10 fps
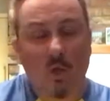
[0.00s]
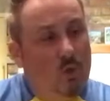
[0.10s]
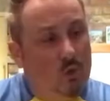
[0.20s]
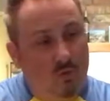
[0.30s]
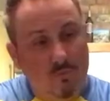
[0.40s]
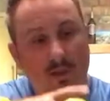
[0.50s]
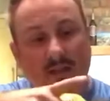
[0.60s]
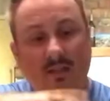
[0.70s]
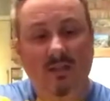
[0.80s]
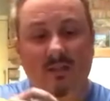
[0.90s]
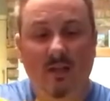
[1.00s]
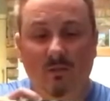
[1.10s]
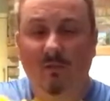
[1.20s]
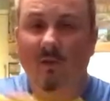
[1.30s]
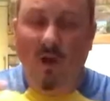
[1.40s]
So to make this nice and
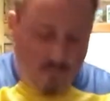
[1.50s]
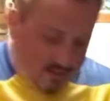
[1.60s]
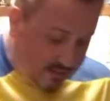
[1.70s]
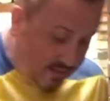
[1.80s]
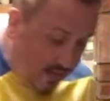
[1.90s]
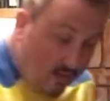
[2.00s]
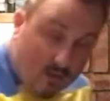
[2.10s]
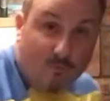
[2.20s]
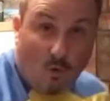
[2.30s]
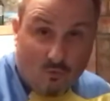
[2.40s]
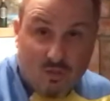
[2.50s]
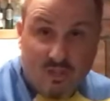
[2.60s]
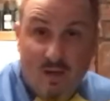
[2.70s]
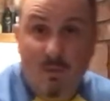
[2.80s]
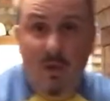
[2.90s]
floppy, again, involves
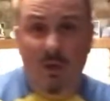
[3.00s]
steam.